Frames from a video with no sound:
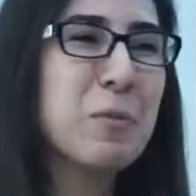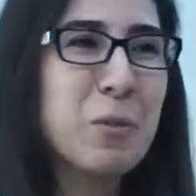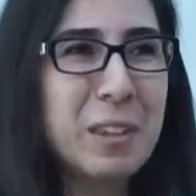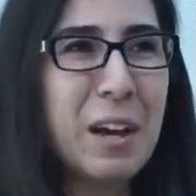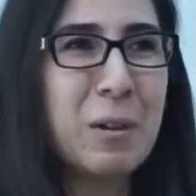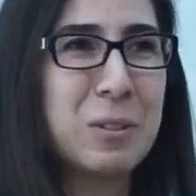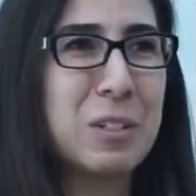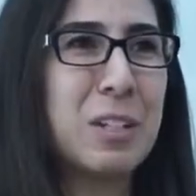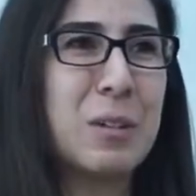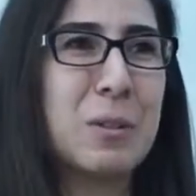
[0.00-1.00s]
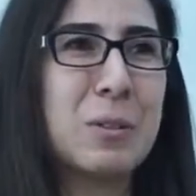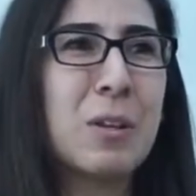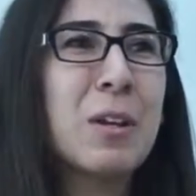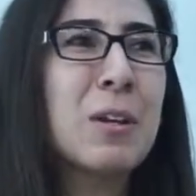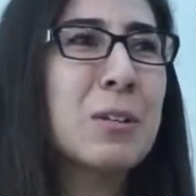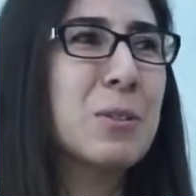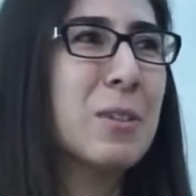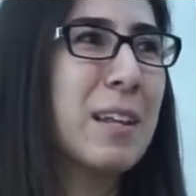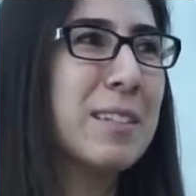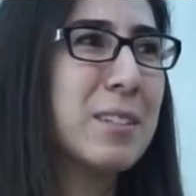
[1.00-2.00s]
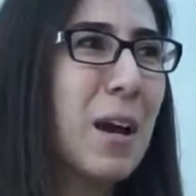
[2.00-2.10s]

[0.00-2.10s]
24,000 years. So that